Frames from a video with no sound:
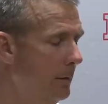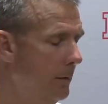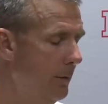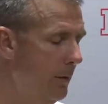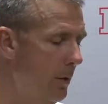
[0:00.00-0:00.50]

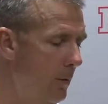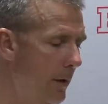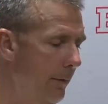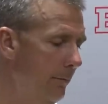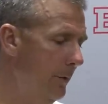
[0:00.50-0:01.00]
So
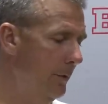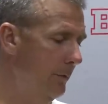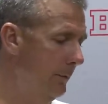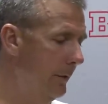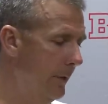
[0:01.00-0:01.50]
I
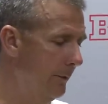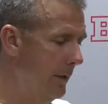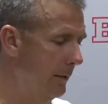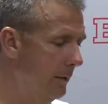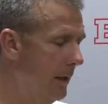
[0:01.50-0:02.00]
just I've
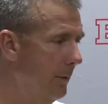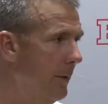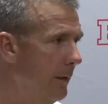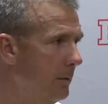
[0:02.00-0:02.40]
talked to a lot of my